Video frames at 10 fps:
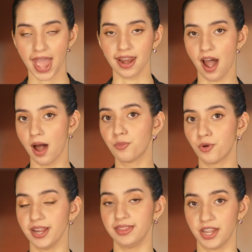and
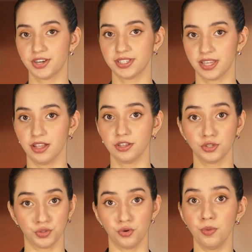upgrade their
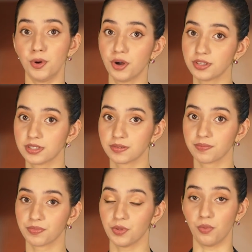skills through books,
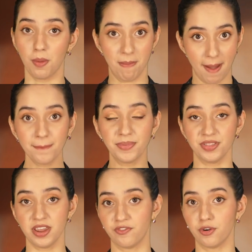remember
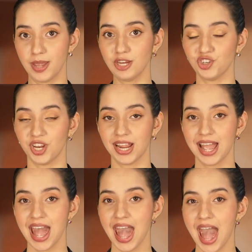the information,
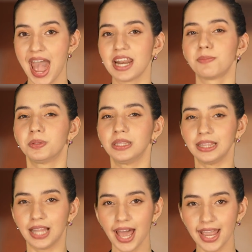and
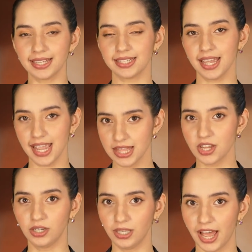apply it in
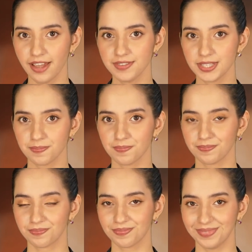their lives,
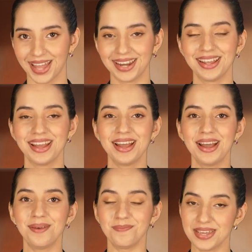then
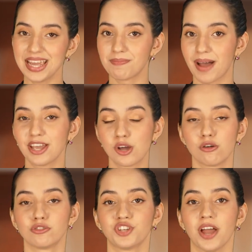me and my
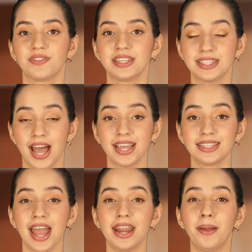coach have
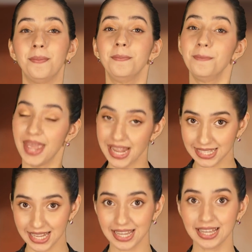designed an
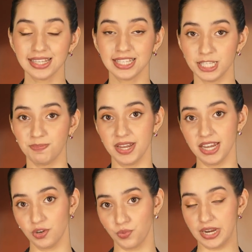amazing
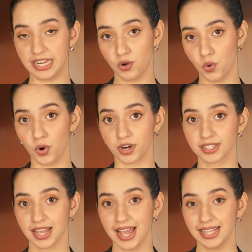speed reading
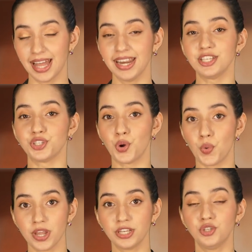course that is
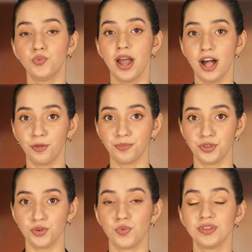going to help
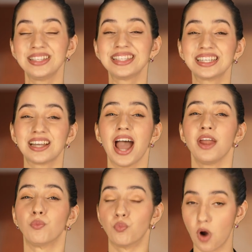you
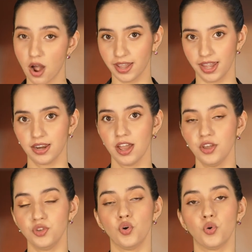skyrocket
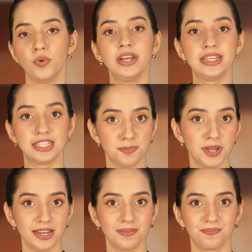your reading
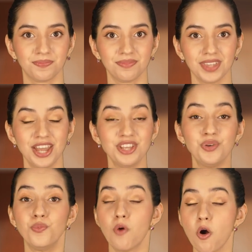speed.
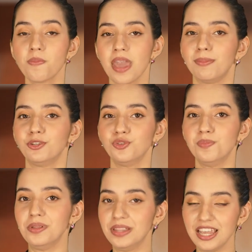You won't be able to
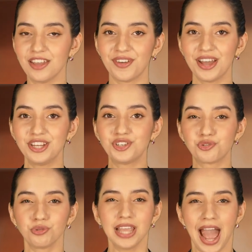believe
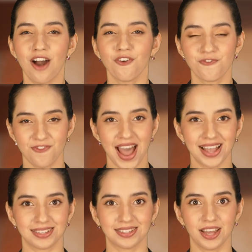truly how
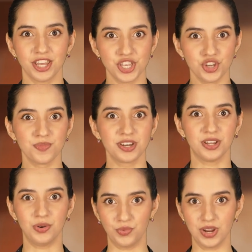fast a human
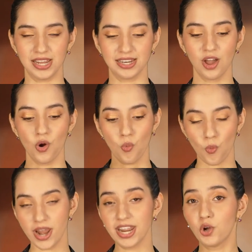can read
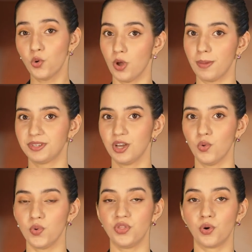when equipped
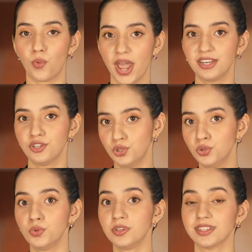with the right
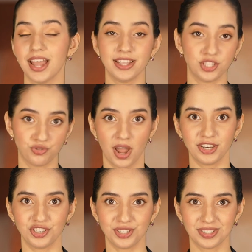tools and
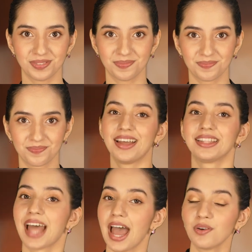strategies.
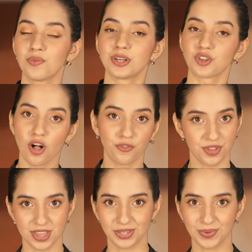That was all for
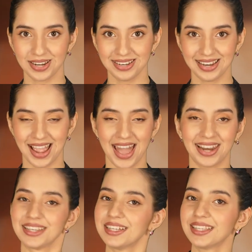this one, and
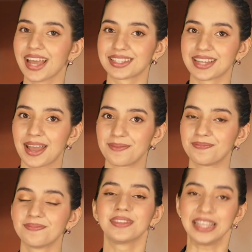until next time,
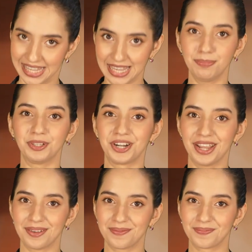keep
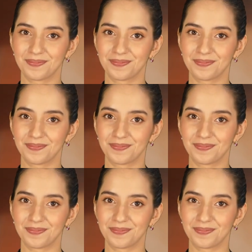learning.